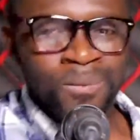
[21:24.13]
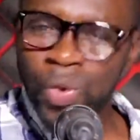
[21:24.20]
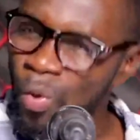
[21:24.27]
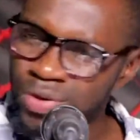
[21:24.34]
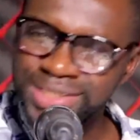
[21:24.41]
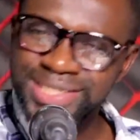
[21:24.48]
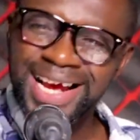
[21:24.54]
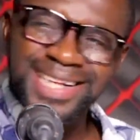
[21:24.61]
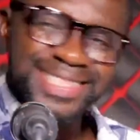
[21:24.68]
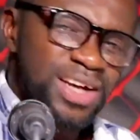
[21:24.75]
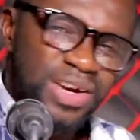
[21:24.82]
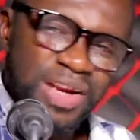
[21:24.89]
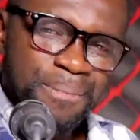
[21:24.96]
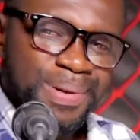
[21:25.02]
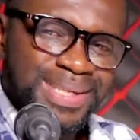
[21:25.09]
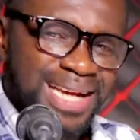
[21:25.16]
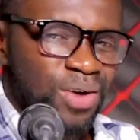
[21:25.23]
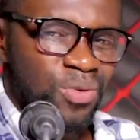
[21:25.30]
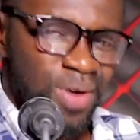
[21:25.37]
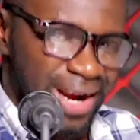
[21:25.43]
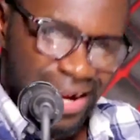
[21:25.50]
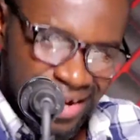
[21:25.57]
on ti ase ye oni peter
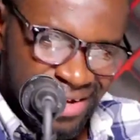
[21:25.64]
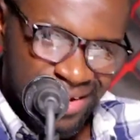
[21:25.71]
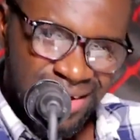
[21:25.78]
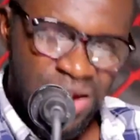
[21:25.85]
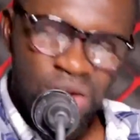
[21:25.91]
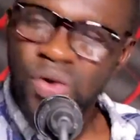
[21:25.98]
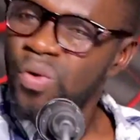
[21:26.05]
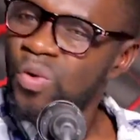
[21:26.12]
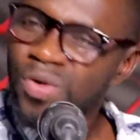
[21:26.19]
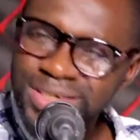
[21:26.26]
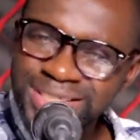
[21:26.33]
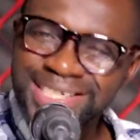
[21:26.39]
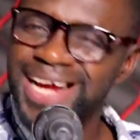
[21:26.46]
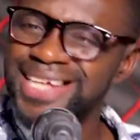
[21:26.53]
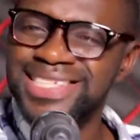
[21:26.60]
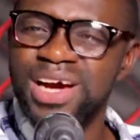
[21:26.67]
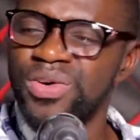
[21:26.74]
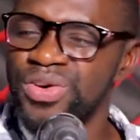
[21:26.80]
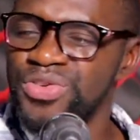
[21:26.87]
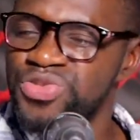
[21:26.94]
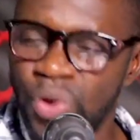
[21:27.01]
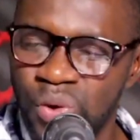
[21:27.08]
nkoka unti asia
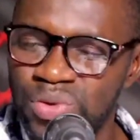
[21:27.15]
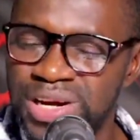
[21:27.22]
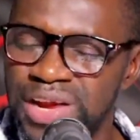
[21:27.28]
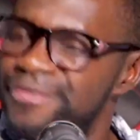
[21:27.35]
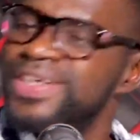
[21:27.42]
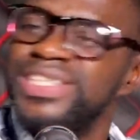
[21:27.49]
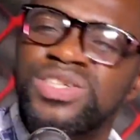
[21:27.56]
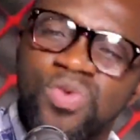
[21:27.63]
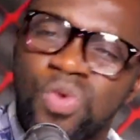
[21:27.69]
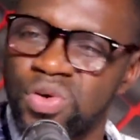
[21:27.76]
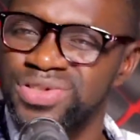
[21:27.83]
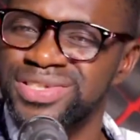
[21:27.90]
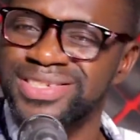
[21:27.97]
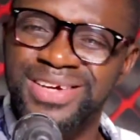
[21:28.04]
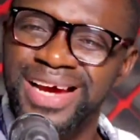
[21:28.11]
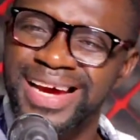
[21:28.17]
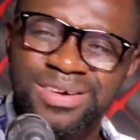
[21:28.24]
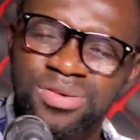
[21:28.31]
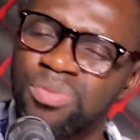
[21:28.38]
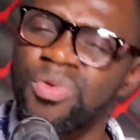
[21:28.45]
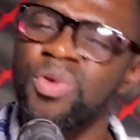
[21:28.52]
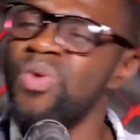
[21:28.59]
onu John Leviticus ye
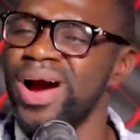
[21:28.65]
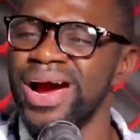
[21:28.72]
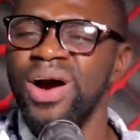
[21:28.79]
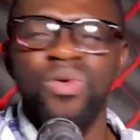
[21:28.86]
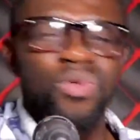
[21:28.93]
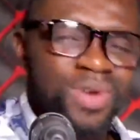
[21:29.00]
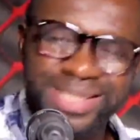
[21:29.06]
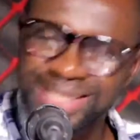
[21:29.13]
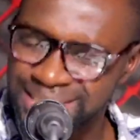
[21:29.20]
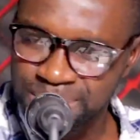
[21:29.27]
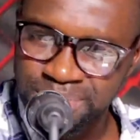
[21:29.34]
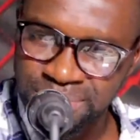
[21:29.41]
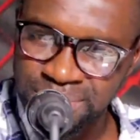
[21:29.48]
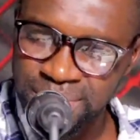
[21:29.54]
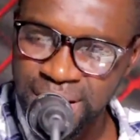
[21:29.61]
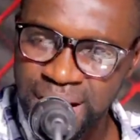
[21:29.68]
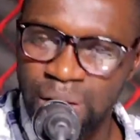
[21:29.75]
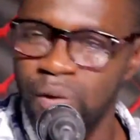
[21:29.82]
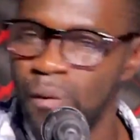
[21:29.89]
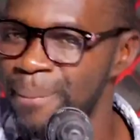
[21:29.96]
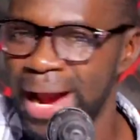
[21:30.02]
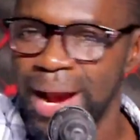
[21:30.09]
munko ka ho asem e
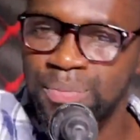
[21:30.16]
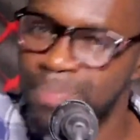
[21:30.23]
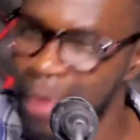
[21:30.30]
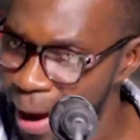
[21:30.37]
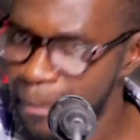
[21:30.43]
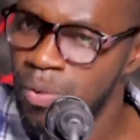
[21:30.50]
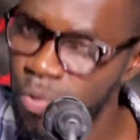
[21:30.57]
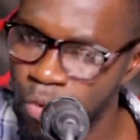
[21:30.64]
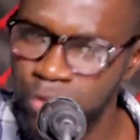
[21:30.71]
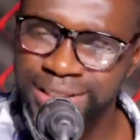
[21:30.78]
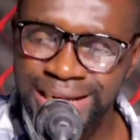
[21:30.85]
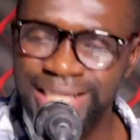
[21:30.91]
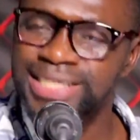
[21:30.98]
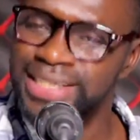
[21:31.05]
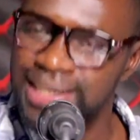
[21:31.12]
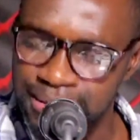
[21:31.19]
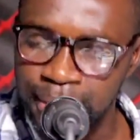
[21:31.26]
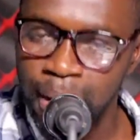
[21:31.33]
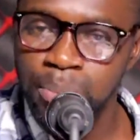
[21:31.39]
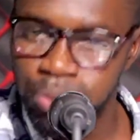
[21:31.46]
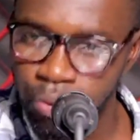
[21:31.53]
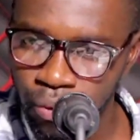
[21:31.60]
wo bible quotation e
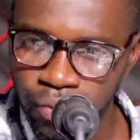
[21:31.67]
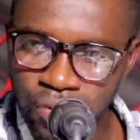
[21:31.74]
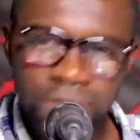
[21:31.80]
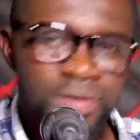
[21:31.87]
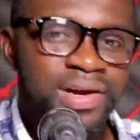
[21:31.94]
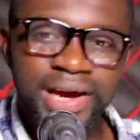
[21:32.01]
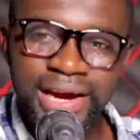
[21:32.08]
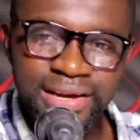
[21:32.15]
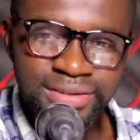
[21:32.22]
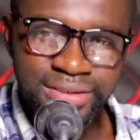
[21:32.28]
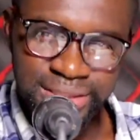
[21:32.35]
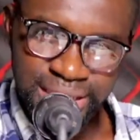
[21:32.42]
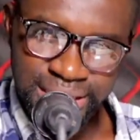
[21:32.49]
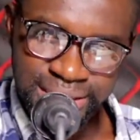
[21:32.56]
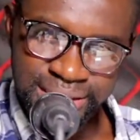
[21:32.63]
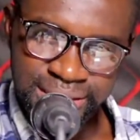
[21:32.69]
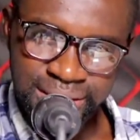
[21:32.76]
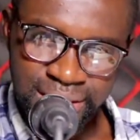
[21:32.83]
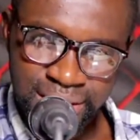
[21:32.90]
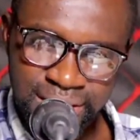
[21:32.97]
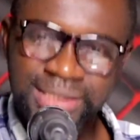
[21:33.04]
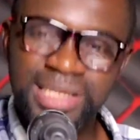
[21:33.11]
babo e street
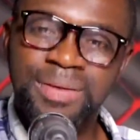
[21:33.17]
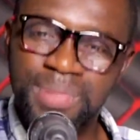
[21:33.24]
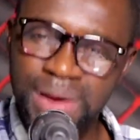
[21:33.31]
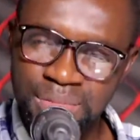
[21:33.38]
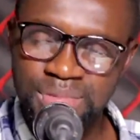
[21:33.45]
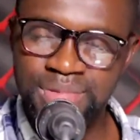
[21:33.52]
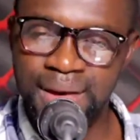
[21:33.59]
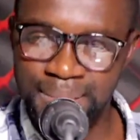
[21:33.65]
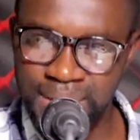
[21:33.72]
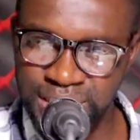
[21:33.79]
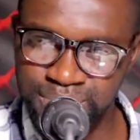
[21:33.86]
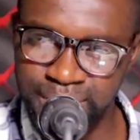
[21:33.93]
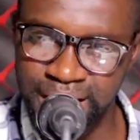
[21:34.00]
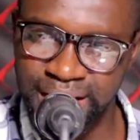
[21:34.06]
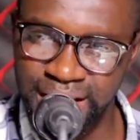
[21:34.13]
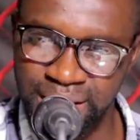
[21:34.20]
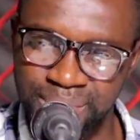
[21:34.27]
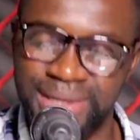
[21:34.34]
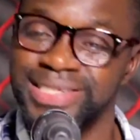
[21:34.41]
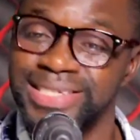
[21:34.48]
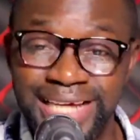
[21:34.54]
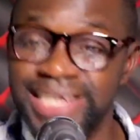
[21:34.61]
se da bia bibia betima e
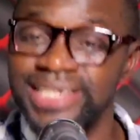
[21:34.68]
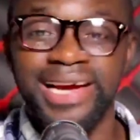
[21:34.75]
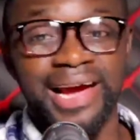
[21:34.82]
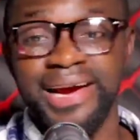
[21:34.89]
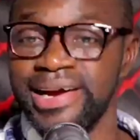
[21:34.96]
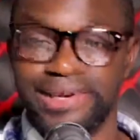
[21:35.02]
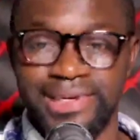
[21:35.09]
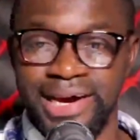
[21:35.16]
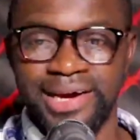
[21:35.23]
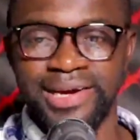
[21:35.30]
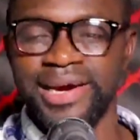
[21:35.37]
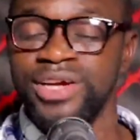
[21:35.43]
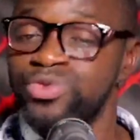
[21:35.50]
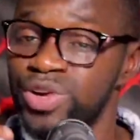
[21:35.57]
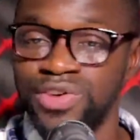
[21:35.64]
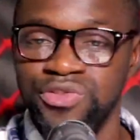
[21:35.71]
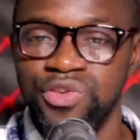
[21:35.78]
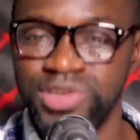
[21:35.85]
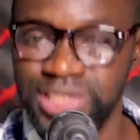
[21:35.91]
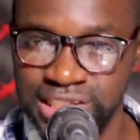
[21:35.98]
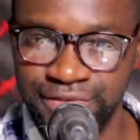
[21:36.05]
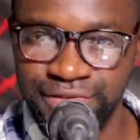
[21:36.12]
kama nti ye nya e kada
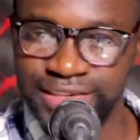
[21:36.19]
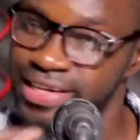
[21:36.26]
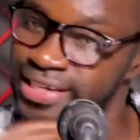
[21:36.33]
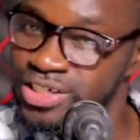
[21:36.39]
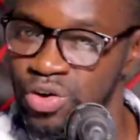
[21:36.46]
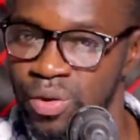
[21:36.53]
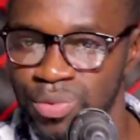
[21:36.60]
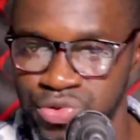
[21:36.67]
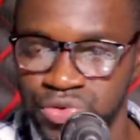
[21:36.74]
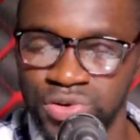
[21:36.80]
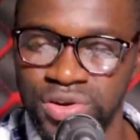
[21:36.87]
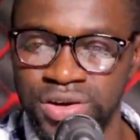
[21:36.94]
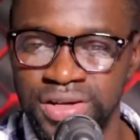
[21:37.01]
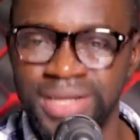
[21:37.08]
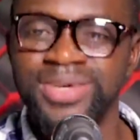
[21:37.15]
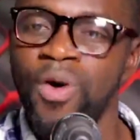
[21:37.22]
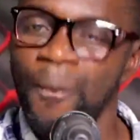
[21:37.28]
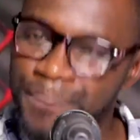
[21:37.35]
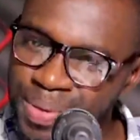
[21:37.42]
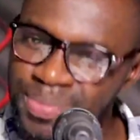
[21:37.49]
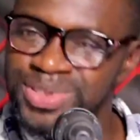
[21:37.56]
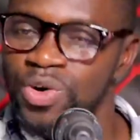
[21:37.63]
24/7 ye jina mo so ko
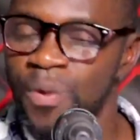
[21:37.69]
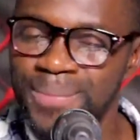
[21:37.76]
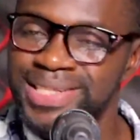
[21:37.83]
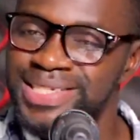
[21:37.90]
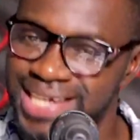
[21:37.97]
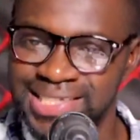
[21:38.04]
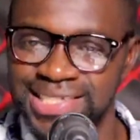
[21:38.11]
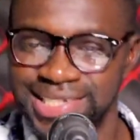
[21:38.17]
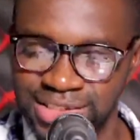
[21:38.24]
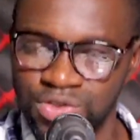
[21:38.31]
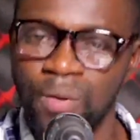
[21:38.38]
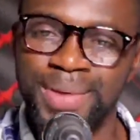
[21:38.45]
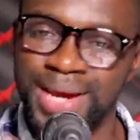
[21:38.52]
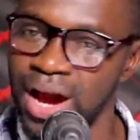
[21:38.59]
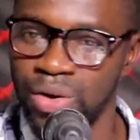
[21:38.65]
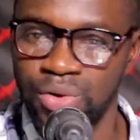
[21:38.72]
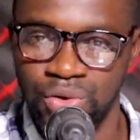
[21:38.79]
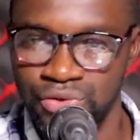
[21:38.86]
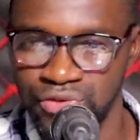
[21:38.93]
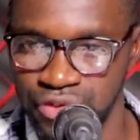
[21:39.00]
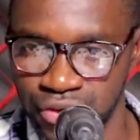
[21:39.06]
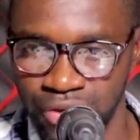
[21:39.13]
pim se o meti asia se o mo ya
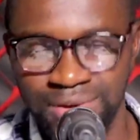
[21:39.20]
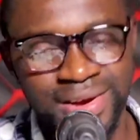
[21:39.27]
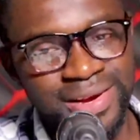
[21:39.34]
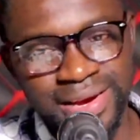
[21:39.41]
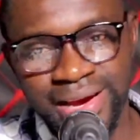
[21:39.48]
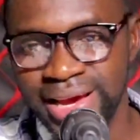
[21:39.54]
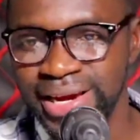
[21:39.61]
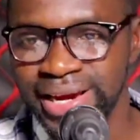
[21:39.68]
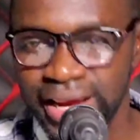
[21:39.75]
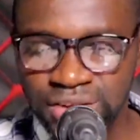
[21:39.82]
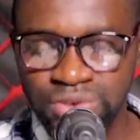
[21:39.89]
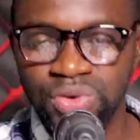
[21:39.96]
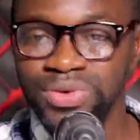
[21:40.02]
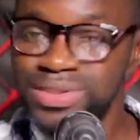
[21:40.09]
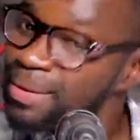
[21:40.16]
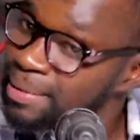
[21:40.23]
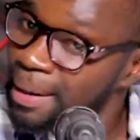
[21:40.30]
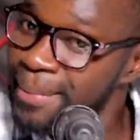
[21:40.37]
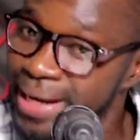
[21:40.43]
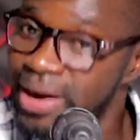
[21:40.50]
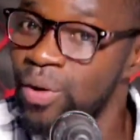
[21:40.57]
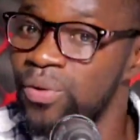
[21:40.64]
akronfo e case close nemna
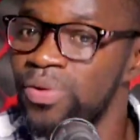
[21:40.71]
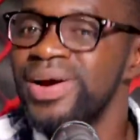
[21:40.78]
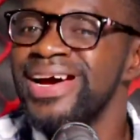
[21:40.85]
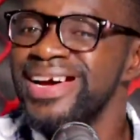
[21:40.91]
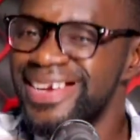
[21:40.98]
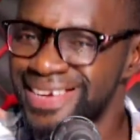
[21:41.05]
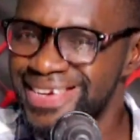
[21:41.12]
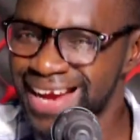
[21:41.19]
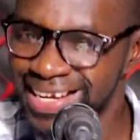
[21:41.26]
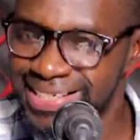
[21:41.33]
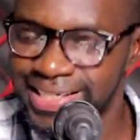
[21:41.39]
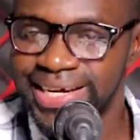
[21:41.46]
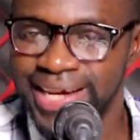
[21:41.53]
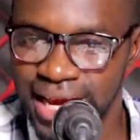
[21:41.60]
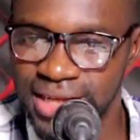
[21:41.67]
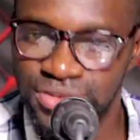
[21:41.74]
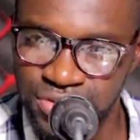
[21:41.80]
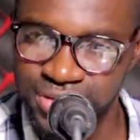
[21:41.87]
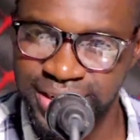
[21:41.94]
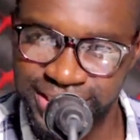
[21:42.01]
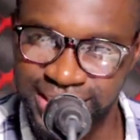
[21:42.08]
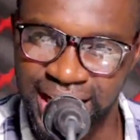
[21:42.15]
make o na jegezi nsu
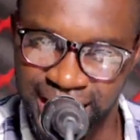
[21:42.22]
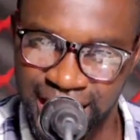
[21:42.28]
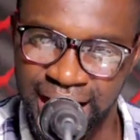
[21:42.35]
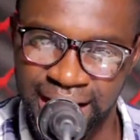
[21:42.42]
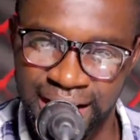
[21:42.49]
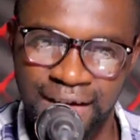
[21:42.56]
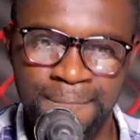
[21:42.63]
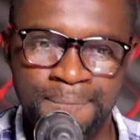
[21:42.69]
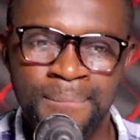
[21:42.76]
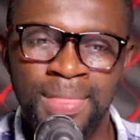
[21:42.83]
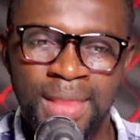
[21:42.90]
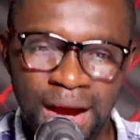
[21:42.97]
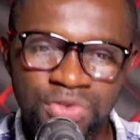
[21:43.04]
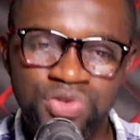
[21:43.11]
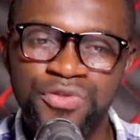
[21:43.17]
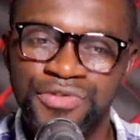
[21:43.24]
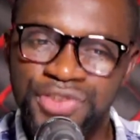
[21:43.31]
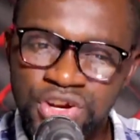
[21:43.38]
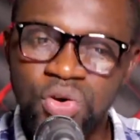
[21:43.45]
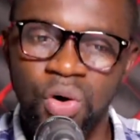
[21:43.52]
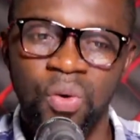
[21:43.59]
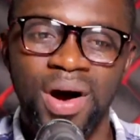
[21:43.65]
ne san kai e no so
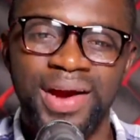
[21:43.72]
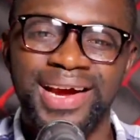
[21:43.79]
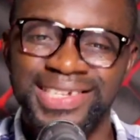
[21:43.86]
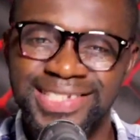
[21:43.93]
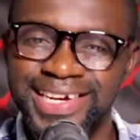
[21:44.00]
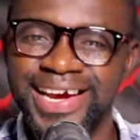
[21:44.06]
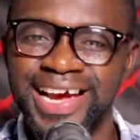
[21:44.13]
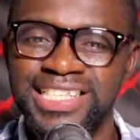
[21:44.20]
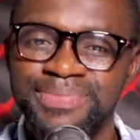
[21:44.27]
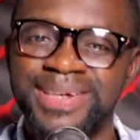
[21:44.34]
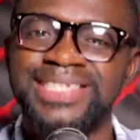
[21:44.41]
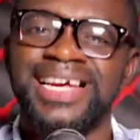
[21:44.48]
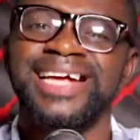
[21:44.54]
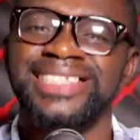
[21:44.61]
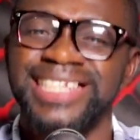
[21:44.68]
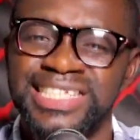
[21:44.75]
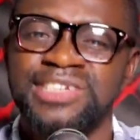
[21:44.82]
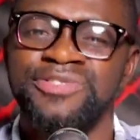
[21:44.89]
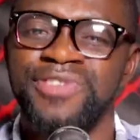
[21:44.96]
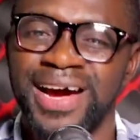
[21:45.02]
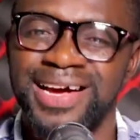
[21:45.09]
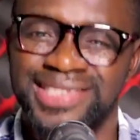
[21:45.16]
video ho na jegezi be san
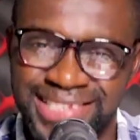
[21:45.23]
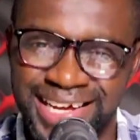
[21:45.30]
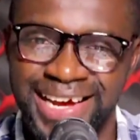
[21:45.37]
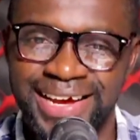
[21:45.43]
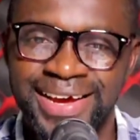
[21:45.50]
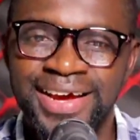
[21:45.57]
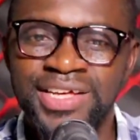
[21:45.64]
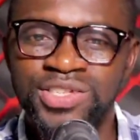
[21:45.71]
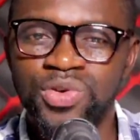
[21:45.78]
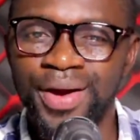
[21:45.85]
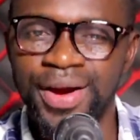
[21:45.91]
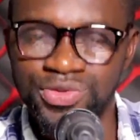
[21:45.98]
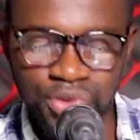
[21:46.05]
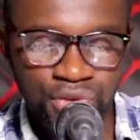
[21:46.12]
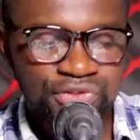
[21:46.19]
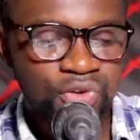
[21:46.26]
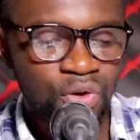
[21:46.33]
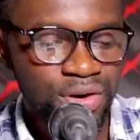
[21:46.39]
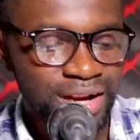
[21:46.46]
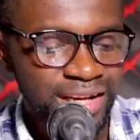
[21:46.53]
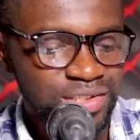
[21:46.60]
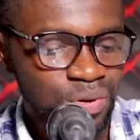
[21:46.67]
testify say so ye sofo
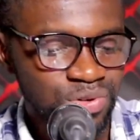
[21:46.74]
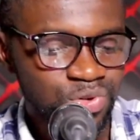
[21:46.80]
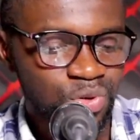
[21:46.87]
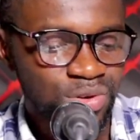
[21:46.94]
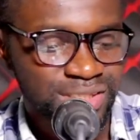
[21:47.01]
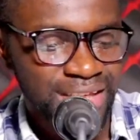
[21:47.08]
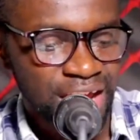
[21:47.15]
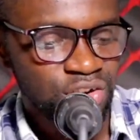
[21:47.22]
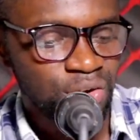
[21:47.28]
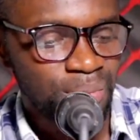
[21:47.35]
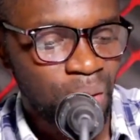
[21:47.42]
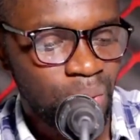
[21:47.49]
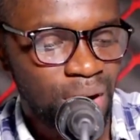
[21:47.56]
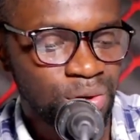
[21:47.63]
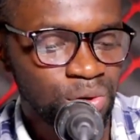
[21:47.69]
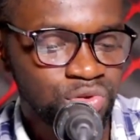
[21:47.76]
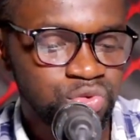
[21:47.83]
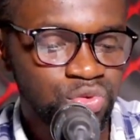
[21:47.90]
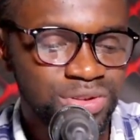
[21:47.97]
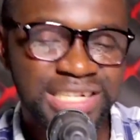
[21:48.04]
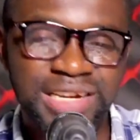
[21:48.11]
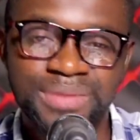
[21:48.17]
na se o ton san no ma
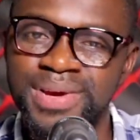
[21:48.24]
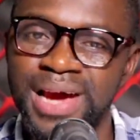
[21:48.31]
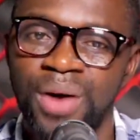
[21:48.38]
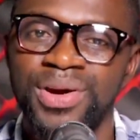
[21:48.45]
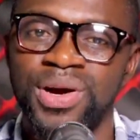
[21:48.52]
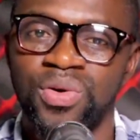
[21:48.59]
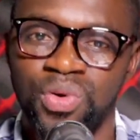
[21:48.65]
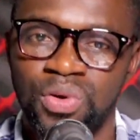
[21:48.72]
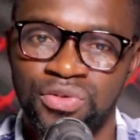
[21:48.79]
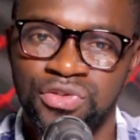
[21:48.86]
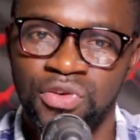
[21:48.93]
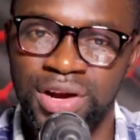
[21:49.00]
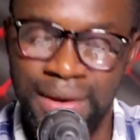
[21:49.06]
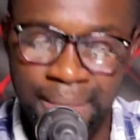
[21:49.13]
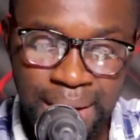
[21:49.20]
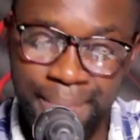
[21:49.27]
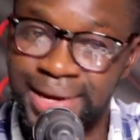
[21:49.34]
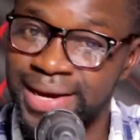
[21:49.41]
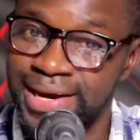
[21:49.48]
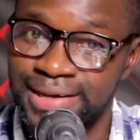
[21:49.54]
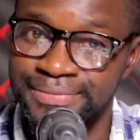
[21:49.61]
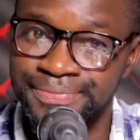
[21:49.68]
1023 bia o ye akronfo nemna
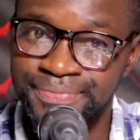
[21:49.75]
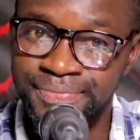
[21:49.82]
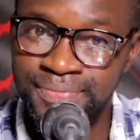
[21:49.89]
make kan